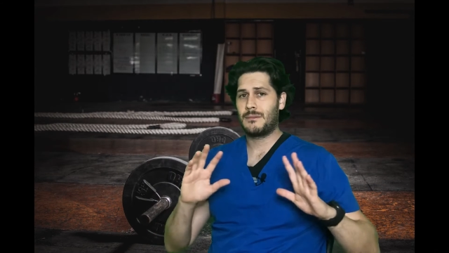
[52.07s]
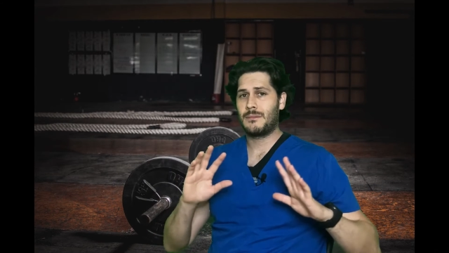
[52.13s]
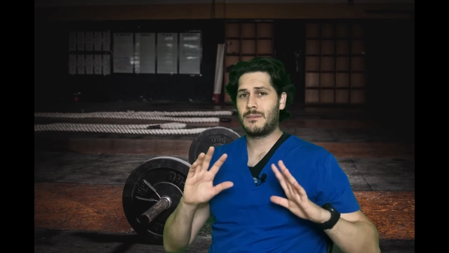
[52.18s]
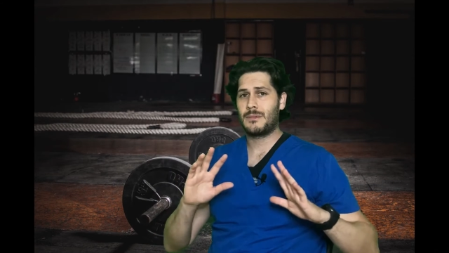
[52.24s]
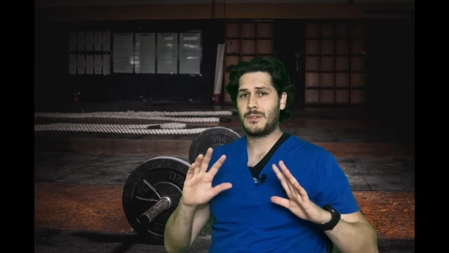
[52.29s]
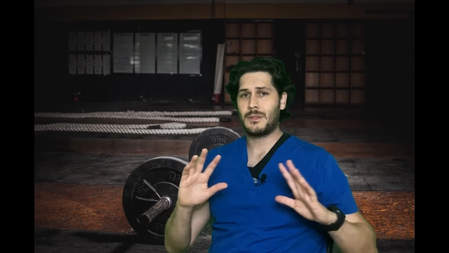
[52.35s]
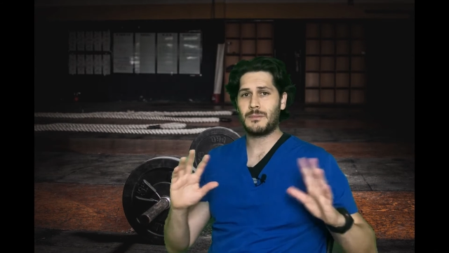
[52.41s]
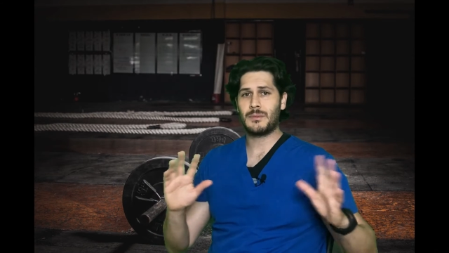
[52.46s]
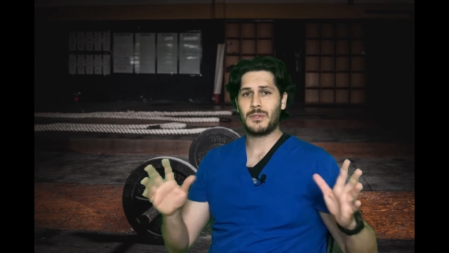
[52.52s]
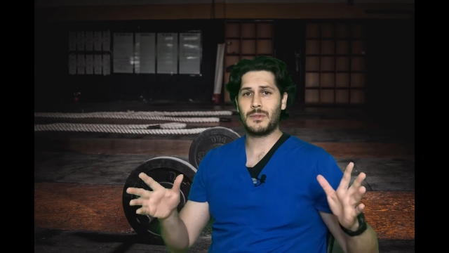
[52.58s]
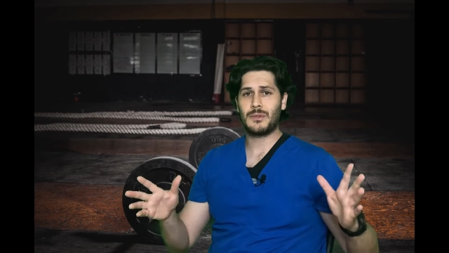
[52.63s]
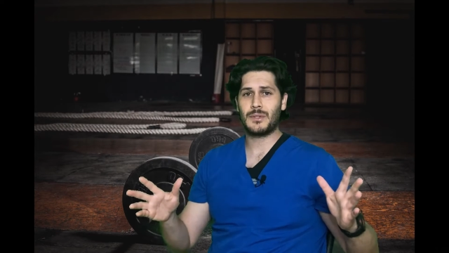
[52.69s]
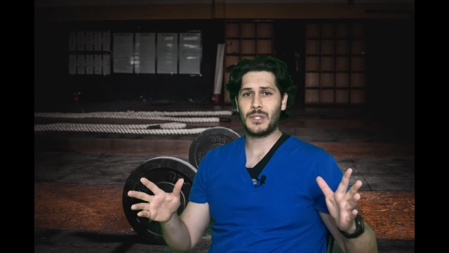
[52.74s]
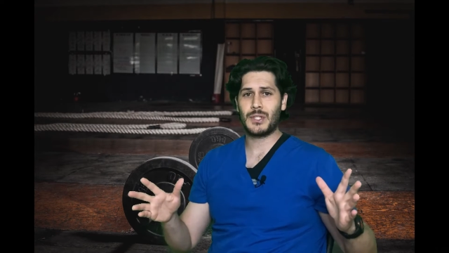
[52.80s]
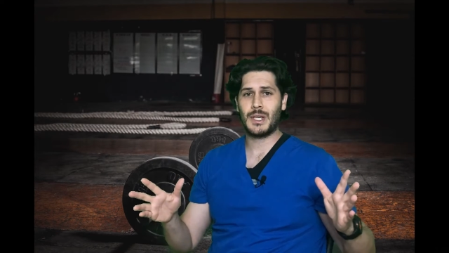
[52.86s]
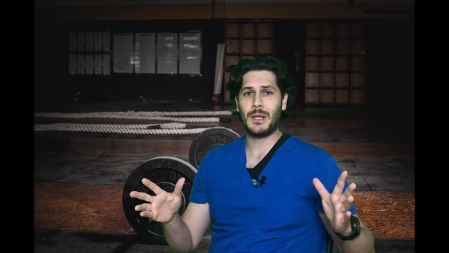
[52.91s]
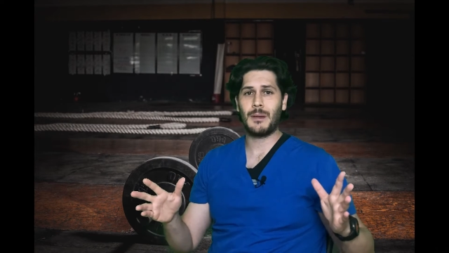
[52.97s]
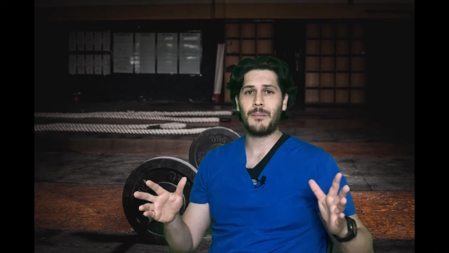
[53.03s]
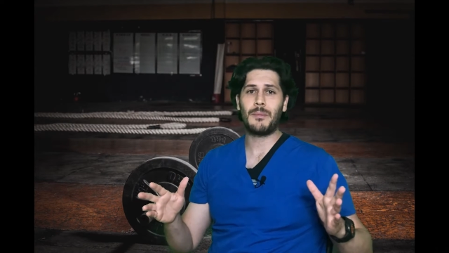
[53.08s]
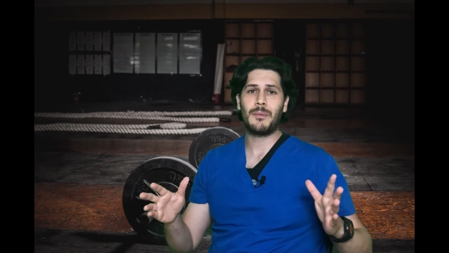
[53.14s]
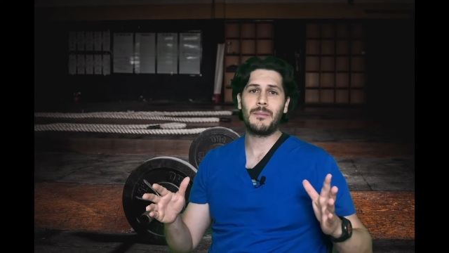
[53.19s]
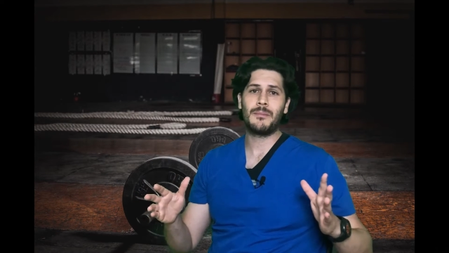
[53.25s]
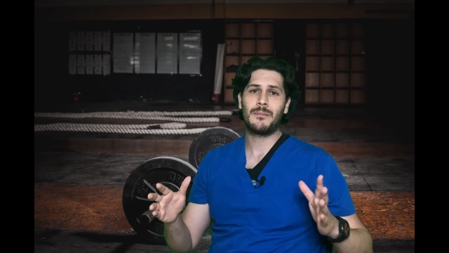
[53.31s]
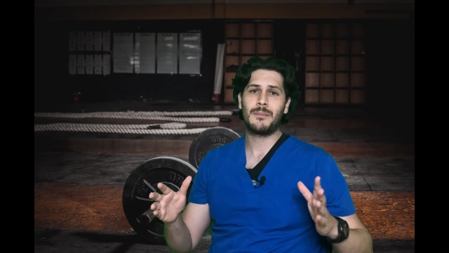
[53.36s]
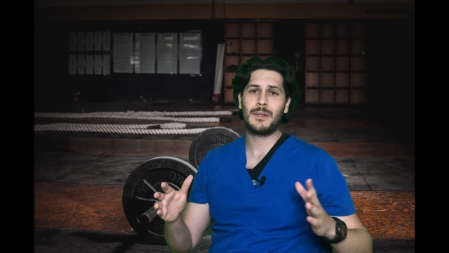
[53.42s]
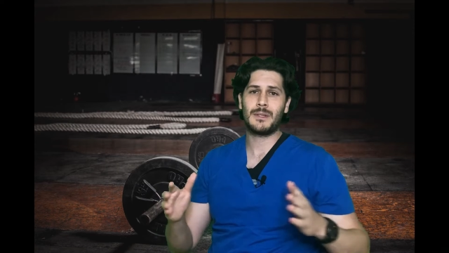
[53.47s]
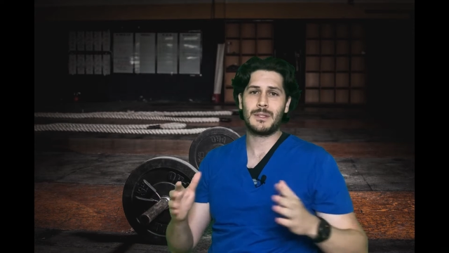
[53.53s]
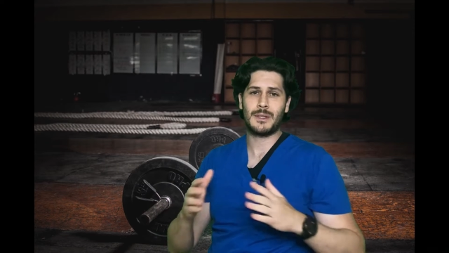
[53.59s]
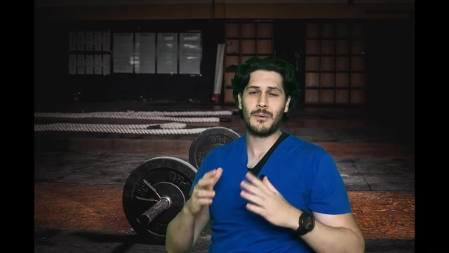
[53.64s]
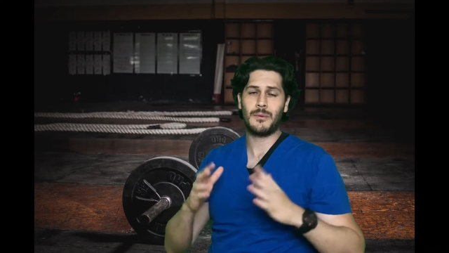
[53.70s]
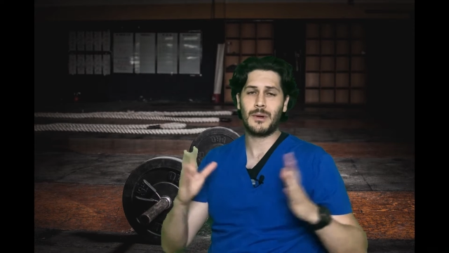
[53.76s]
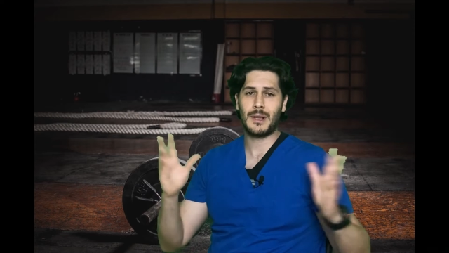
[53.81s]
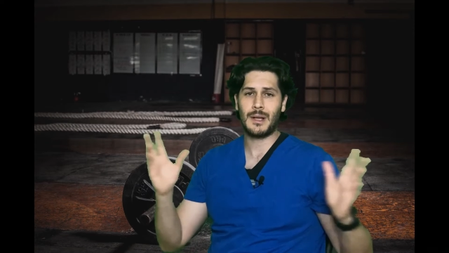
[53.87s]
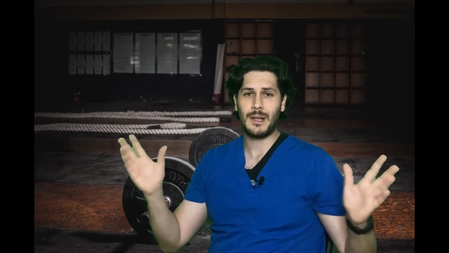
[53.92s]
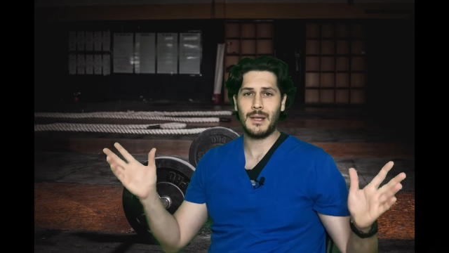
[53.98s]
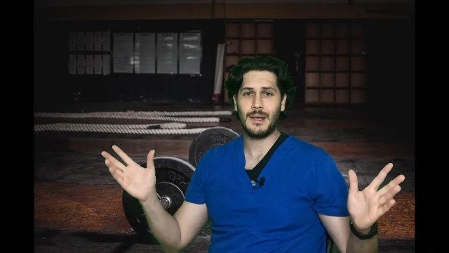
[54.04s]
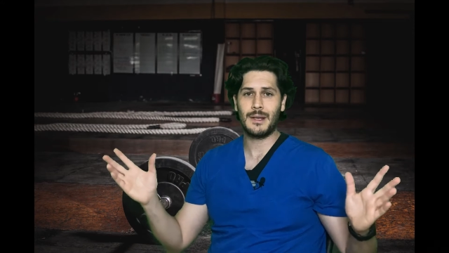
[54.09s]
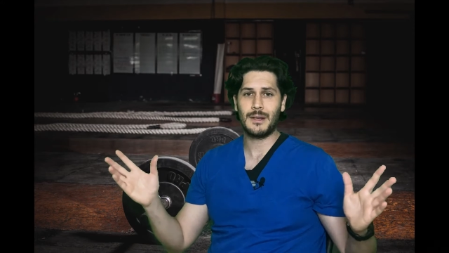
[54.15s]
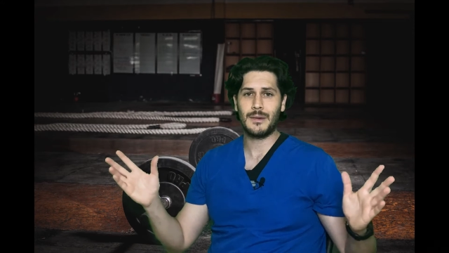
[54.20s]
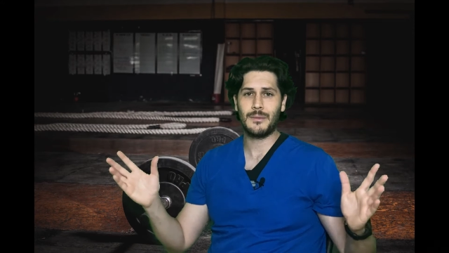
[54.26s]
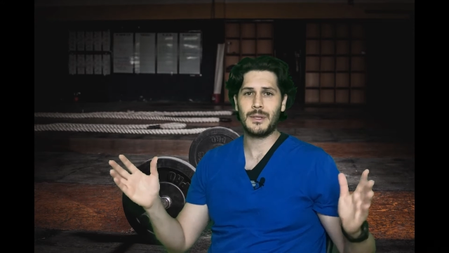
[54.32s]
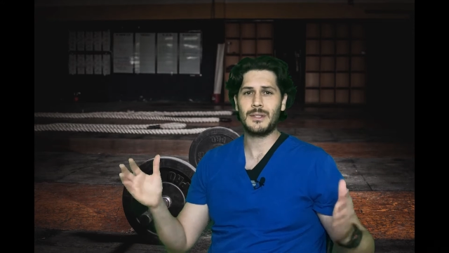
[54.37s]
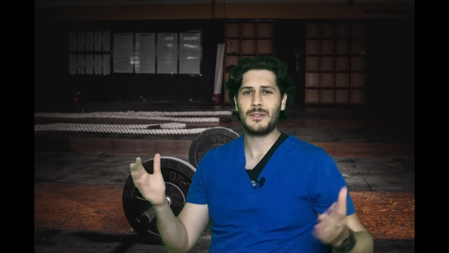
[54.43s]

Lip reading: some sort of shape because I work a lot anyway,